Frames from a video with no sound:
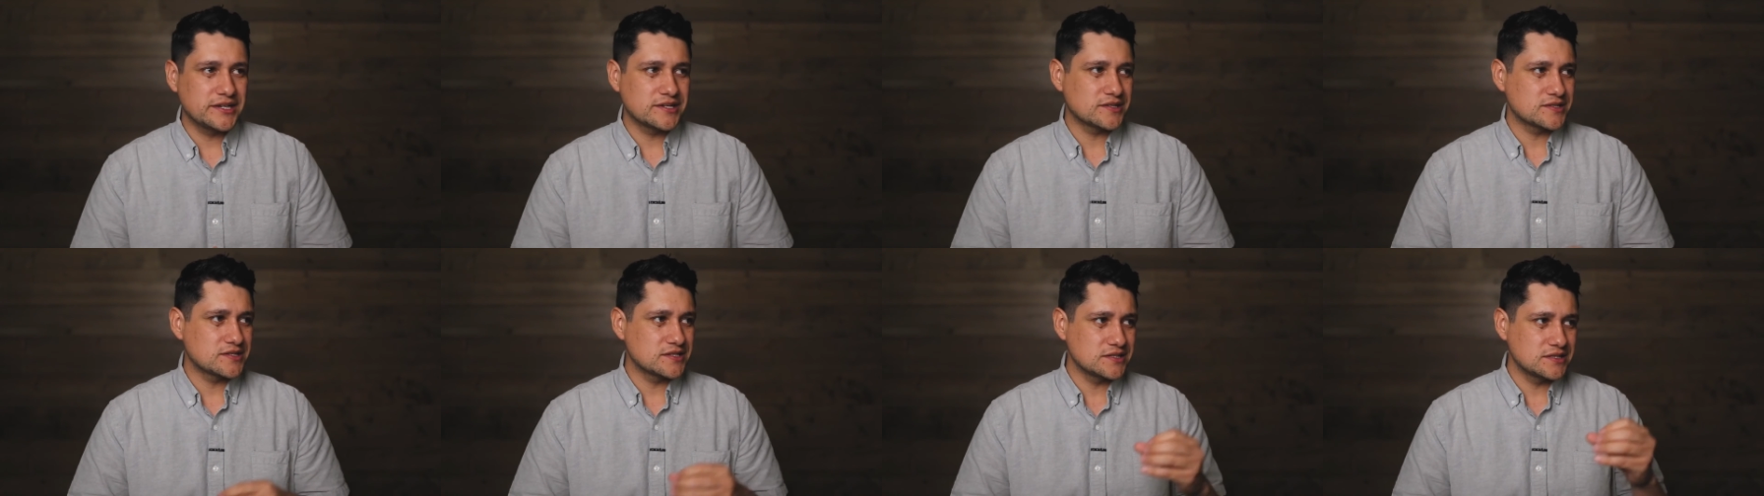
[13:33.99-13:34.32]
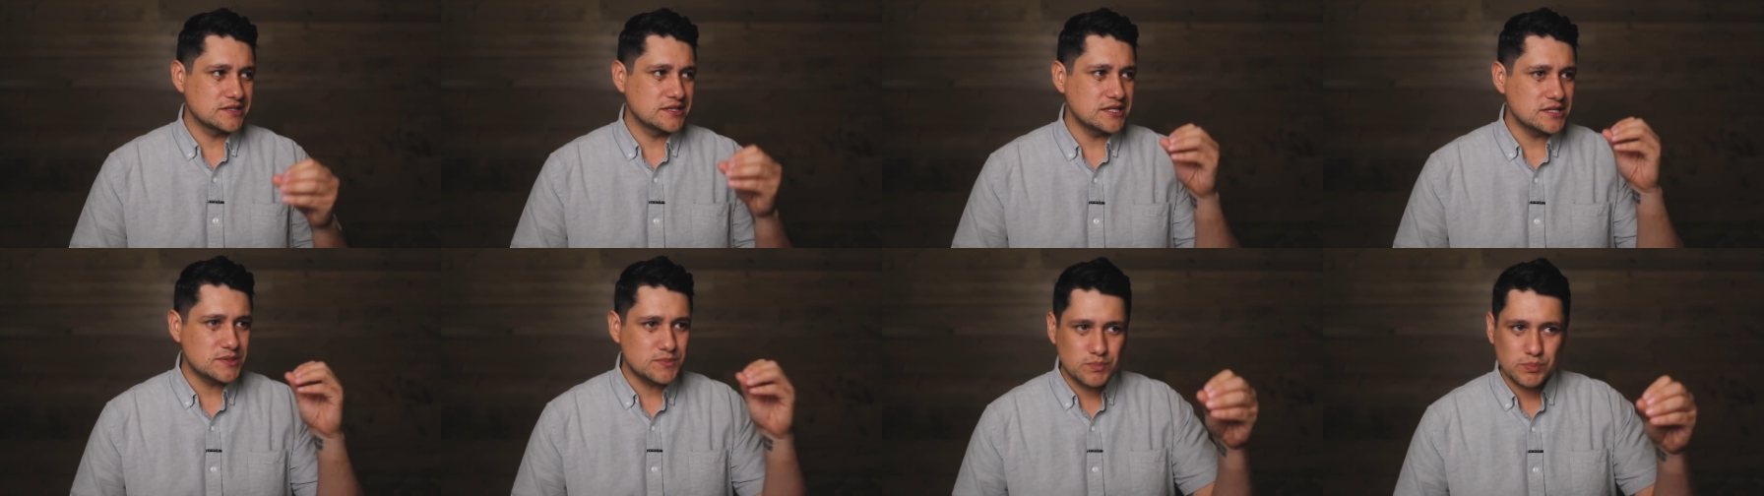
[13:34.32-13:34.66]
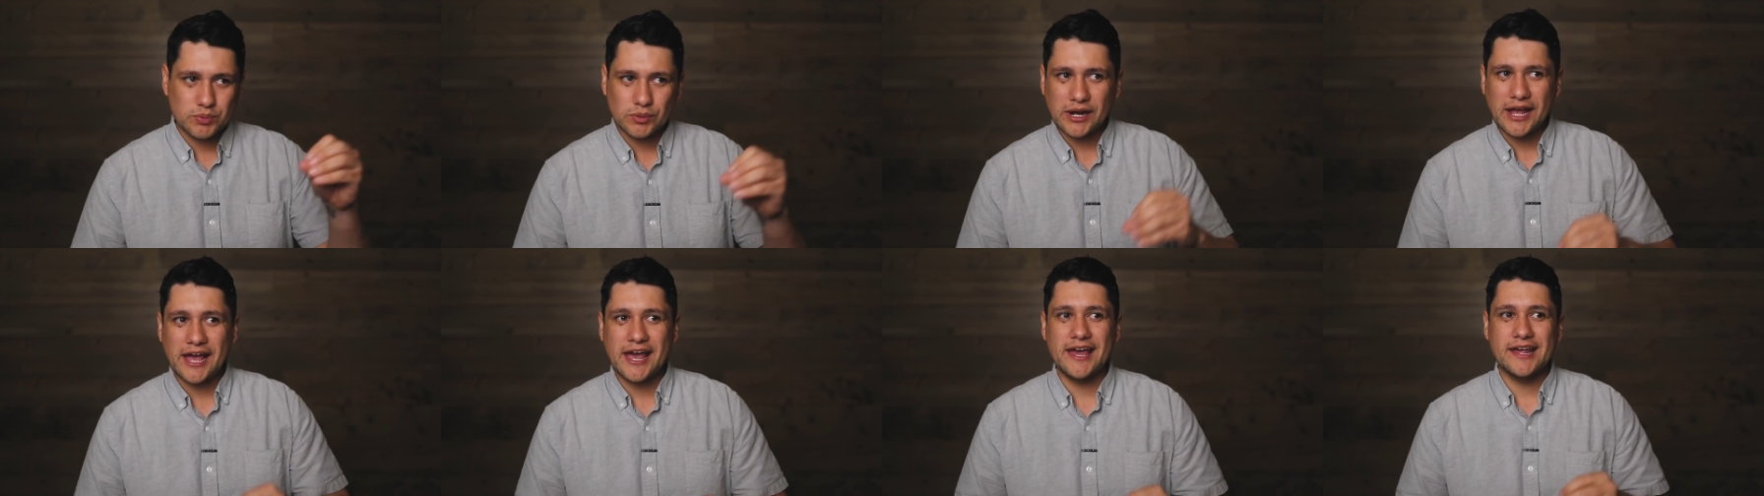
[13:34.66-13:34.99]
And he goes, this
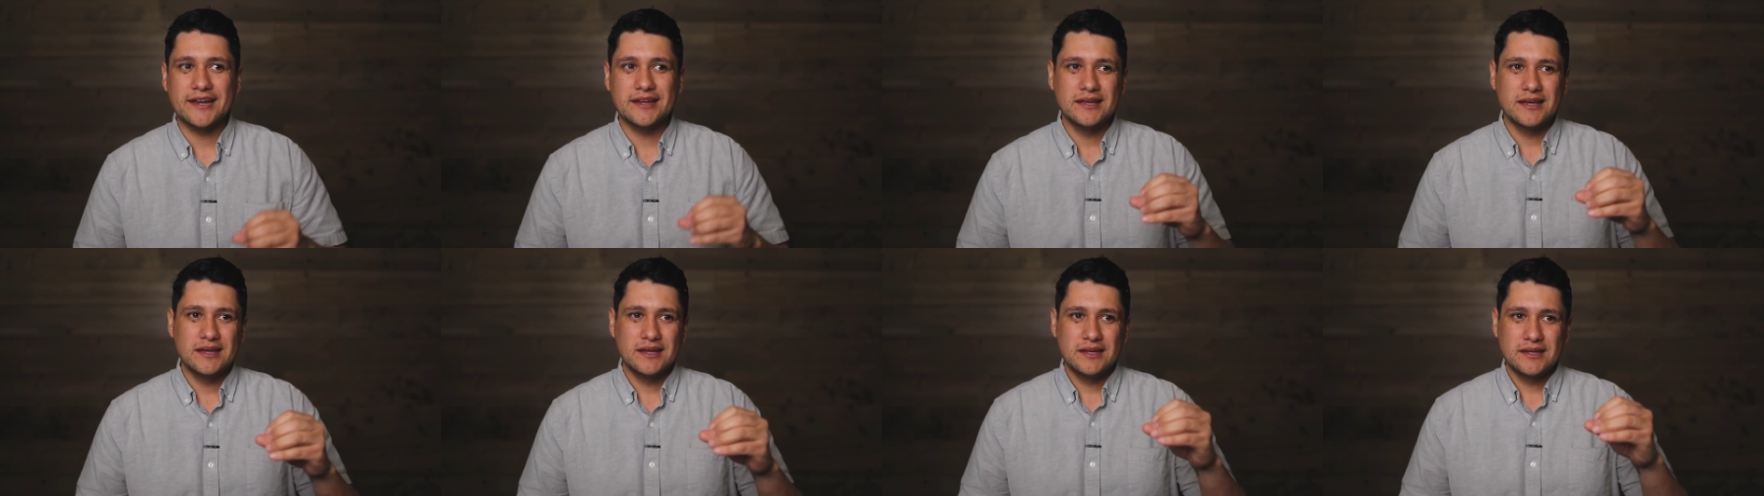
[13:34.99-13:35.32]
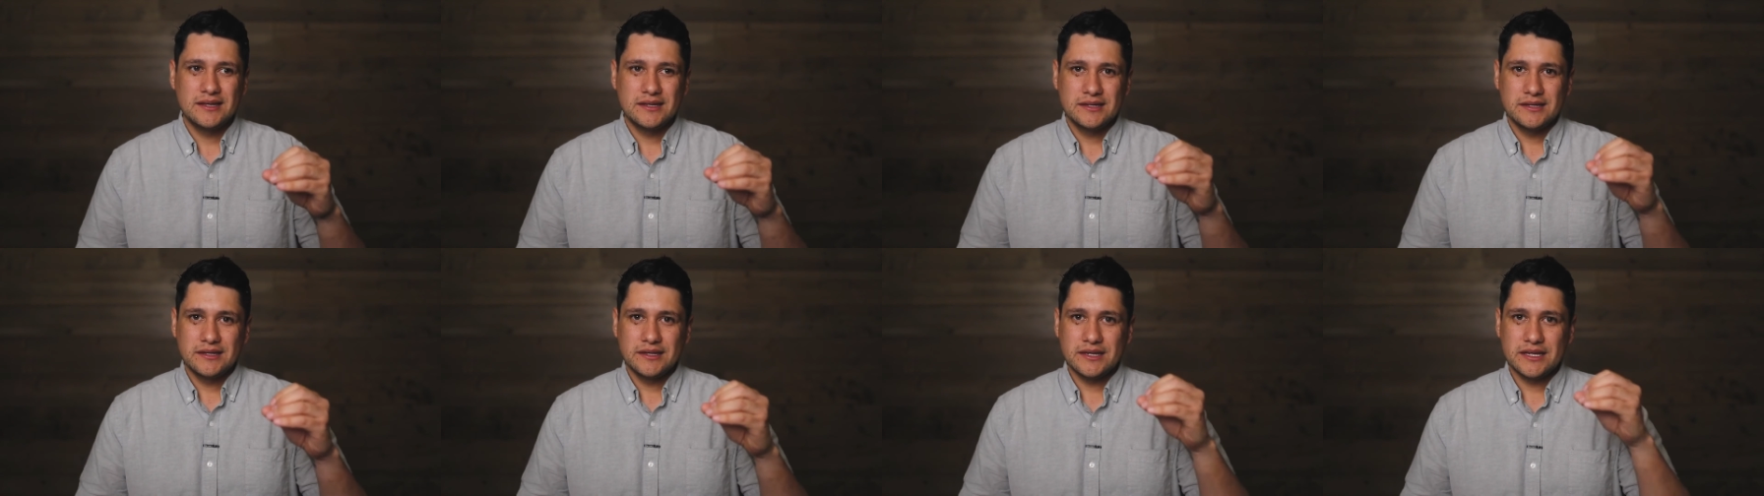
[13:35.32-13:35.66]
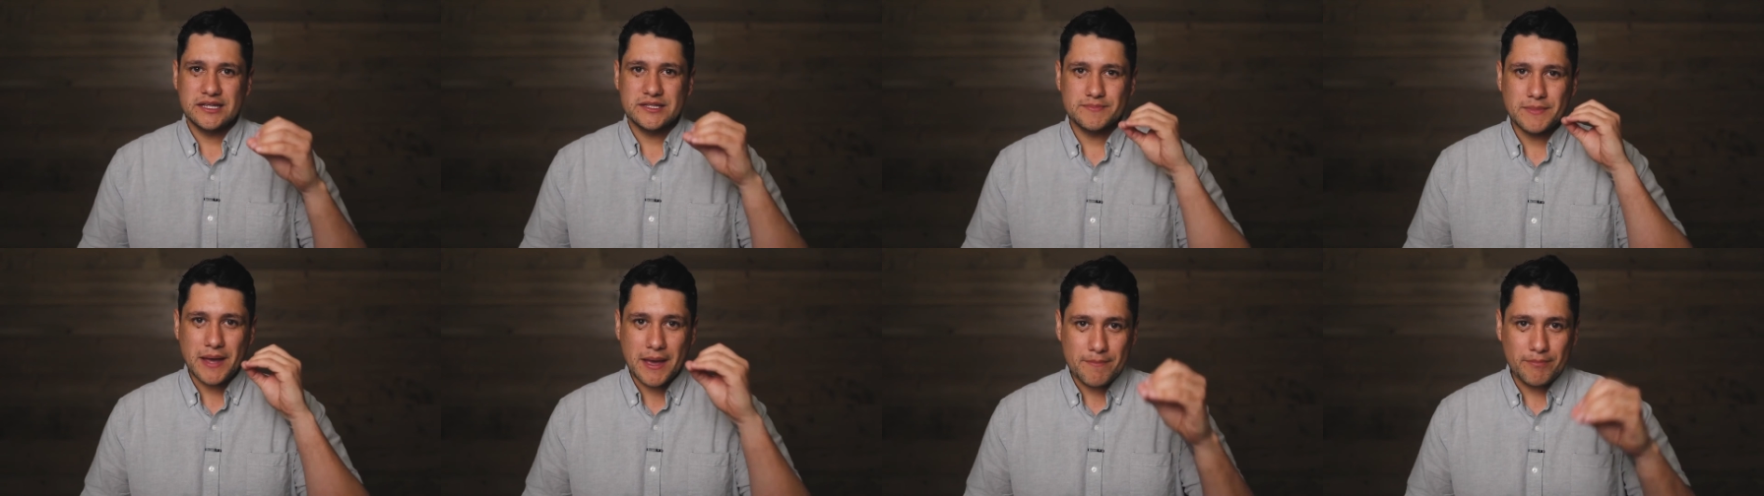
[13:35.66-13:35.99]
bread
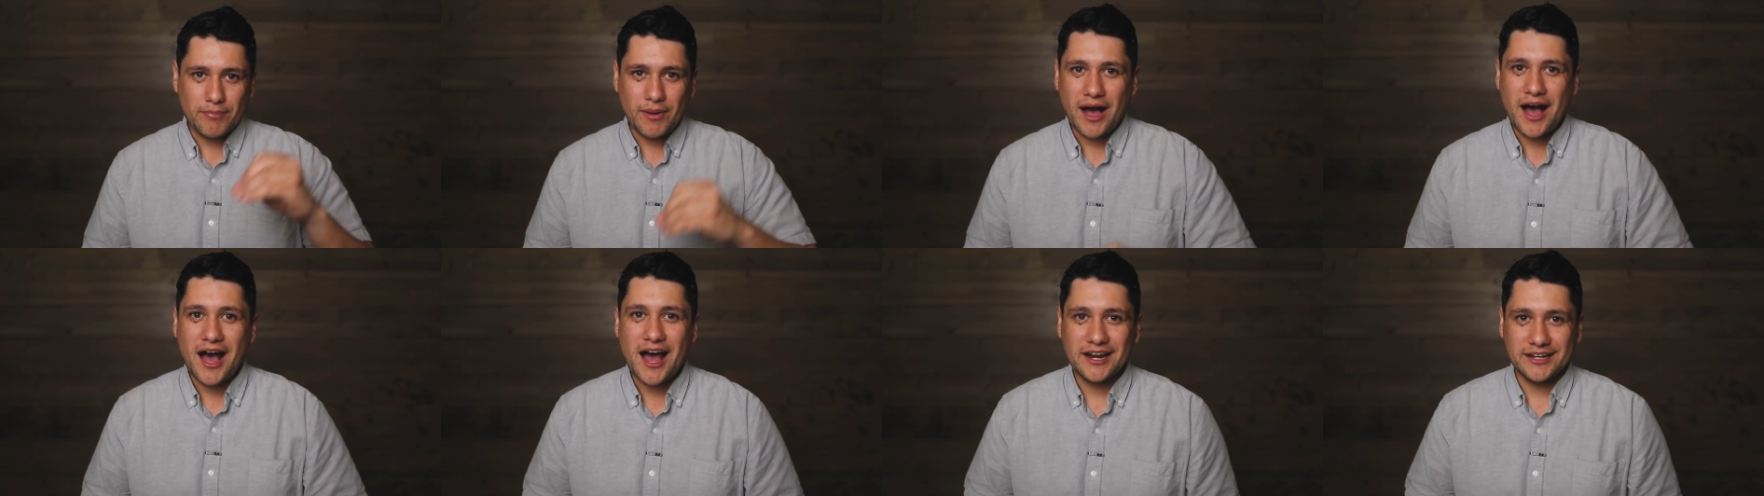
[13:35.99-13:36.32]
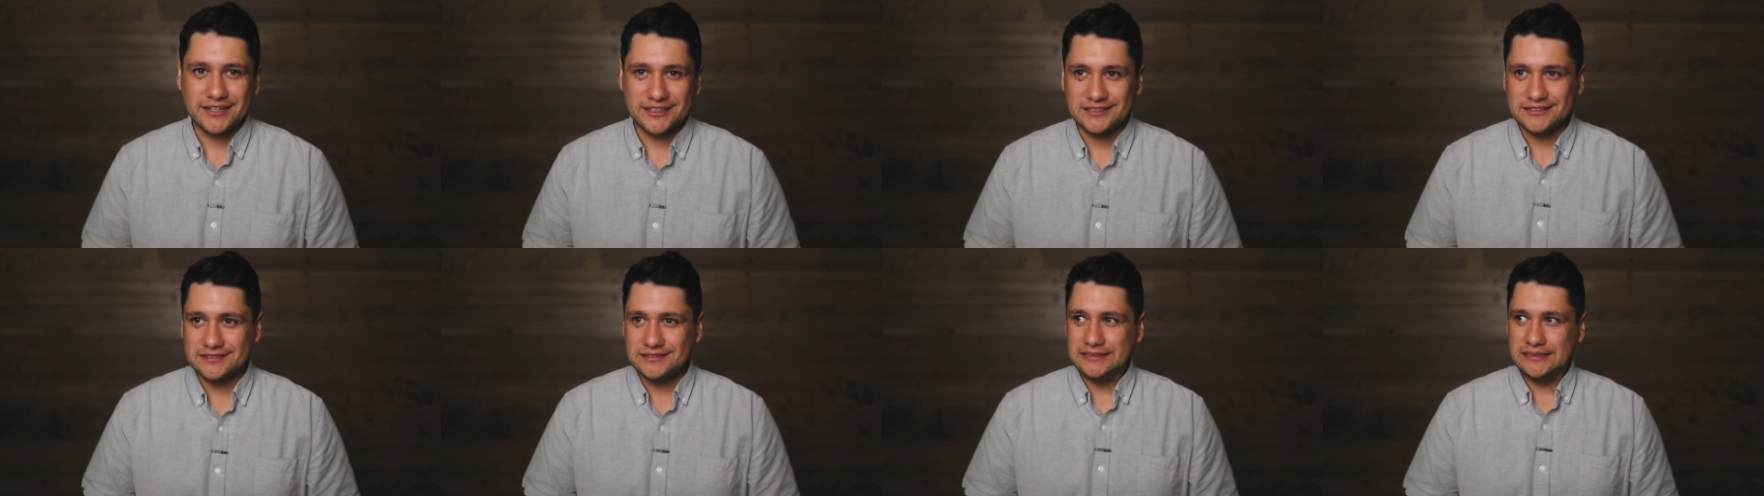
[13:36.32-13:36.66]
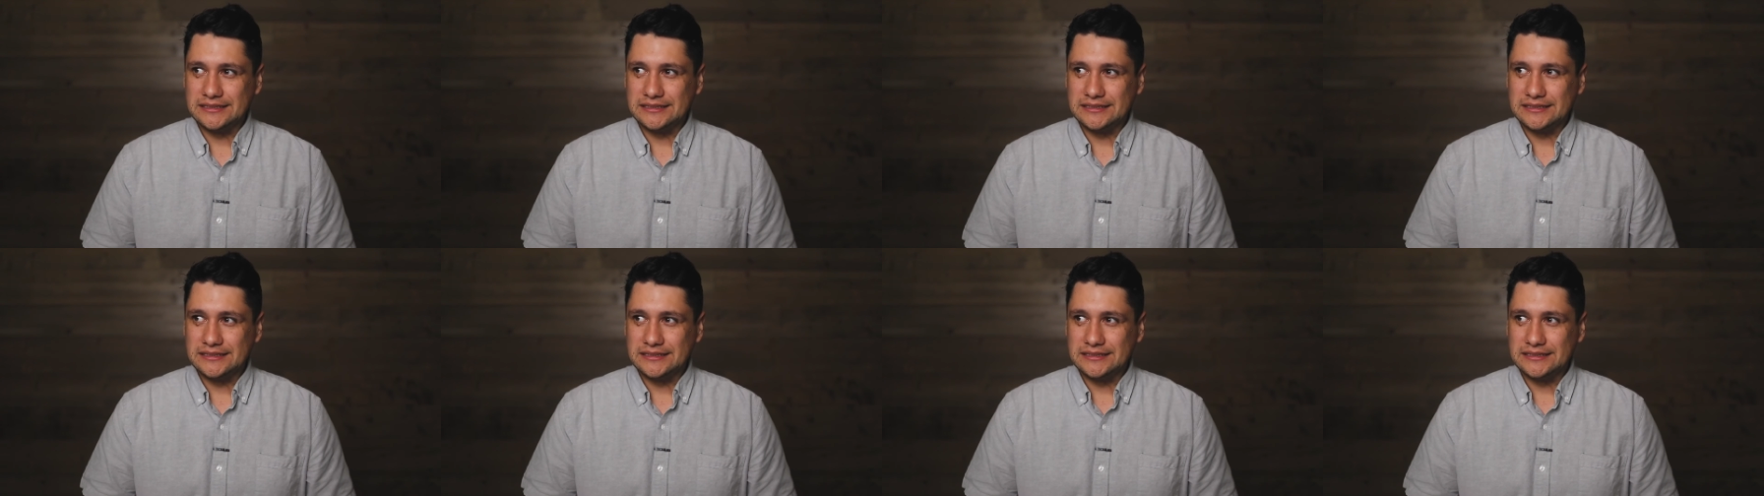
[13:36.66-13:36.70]
is my body.